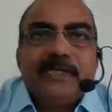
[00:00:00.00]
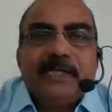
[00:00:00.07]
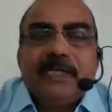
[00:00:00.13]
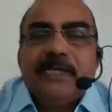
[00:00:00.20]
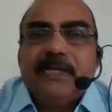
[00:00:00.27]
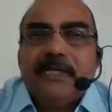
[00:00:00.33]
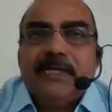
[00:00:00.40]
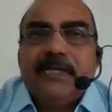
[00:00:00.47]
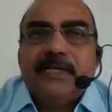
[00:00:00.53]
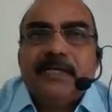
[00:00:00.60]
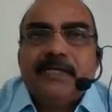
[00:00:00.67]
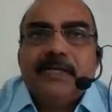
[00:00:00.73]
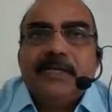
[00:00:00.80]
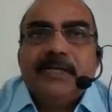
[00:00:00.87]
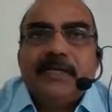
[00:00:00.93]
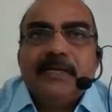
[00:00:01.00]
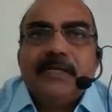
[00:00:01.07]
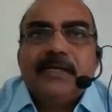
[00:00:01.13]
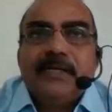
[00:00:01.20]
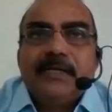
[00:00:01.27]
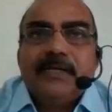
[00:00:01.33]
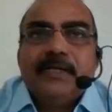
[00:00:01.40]
3,
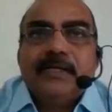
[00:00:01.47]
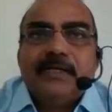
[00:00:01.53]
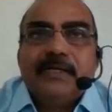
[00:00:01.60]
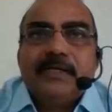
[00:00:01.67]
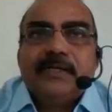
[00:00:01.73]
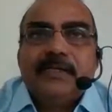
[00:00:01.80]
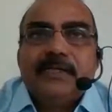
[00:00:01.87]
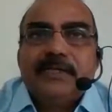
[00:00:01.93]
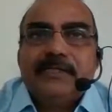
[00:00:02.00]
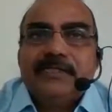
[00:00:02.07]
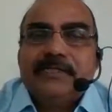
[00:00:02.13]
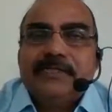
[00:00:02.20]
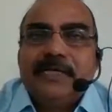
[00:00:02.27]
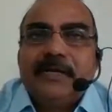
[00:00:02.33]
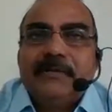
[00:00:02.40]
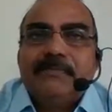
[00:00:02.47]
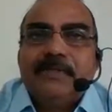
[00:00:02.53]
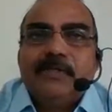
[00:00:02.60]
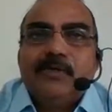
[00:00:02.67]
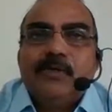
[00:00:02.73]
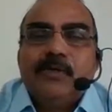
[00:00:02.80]
there's a chapter